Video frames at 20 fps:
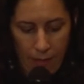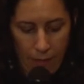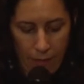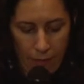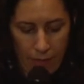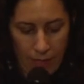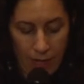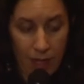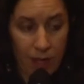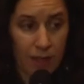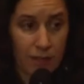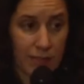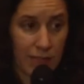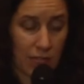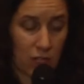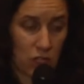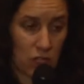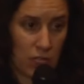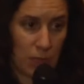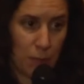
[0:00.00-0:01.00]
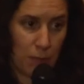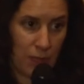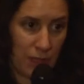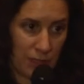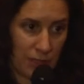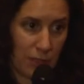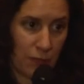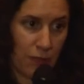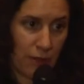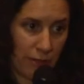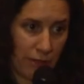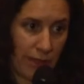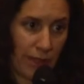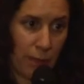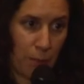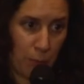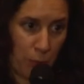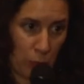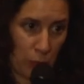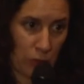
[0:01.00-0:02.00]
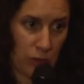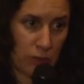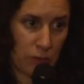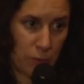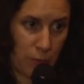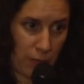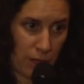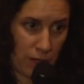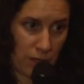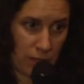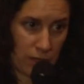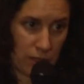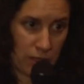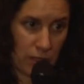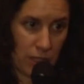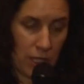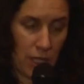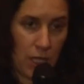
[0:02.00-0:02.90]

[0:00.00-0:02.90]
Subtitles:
class actually plays a very important part.